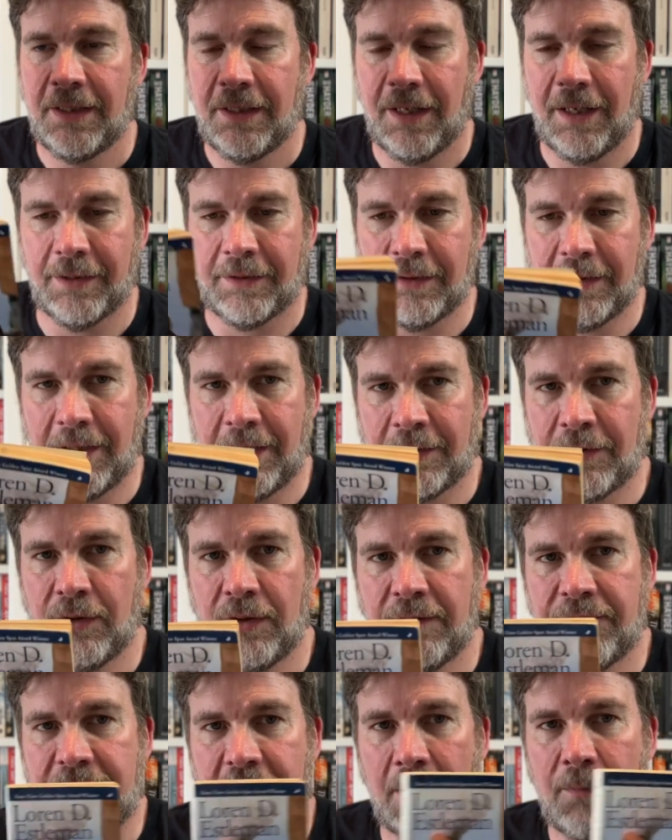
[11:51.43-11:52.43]
I, I could
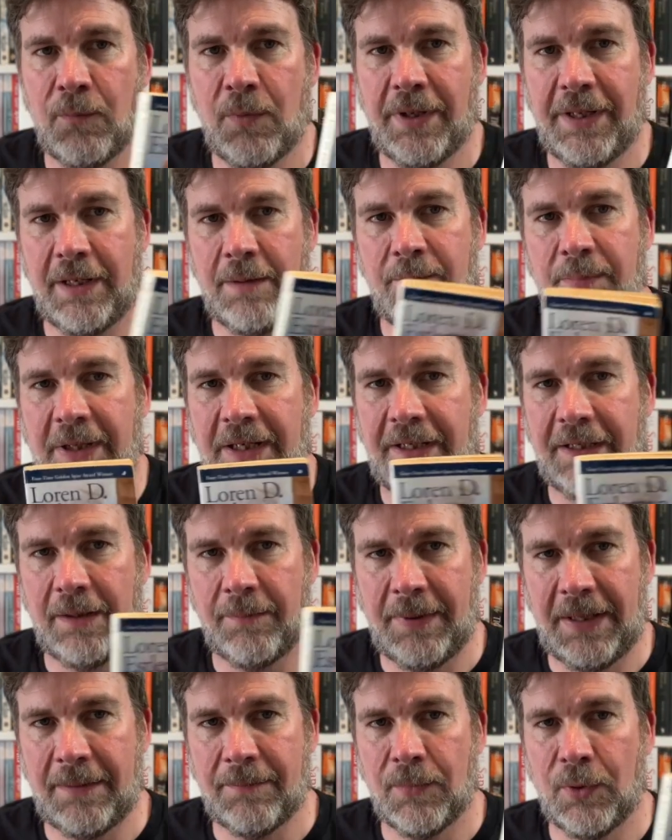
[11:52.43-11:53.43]
have done with it being a
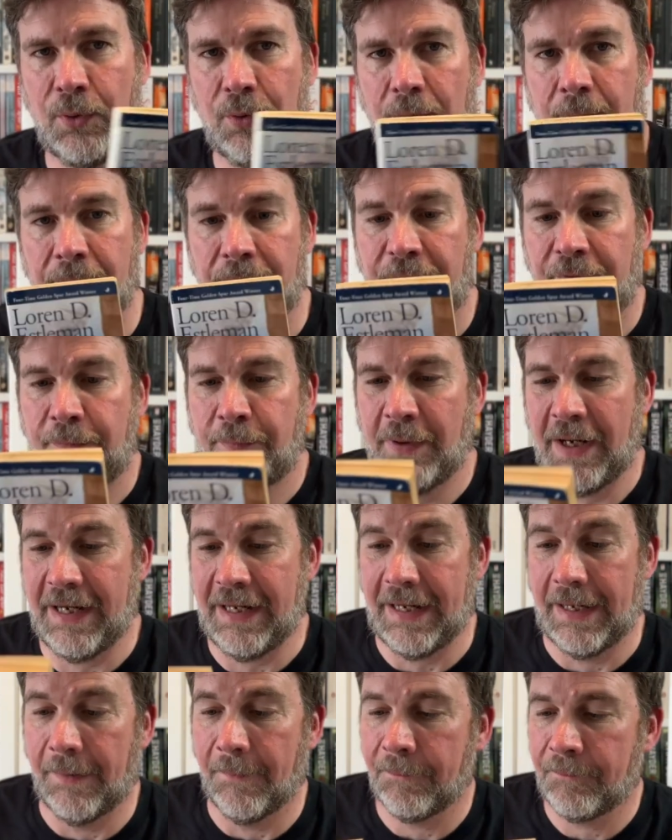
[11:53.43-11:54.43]
bit more spread
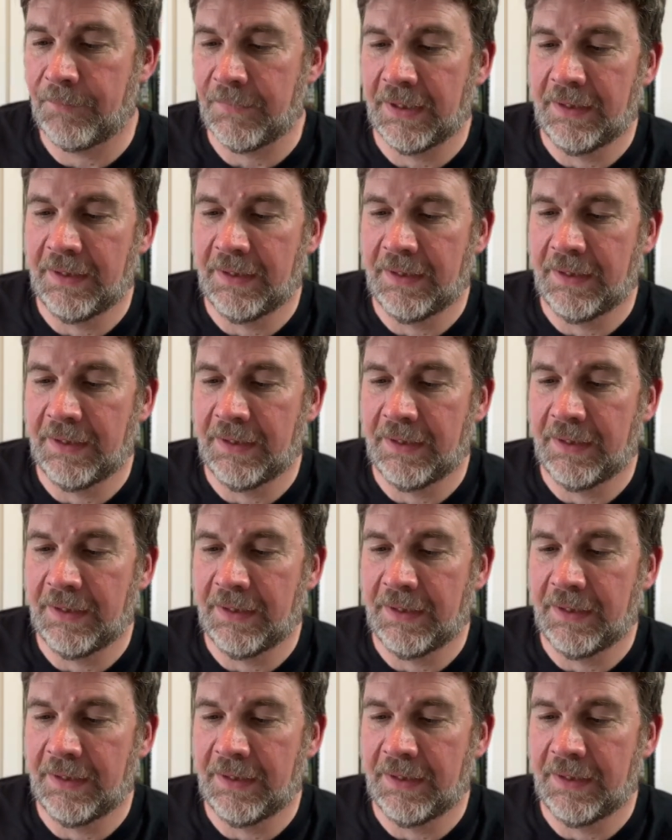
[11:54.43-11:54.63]
out.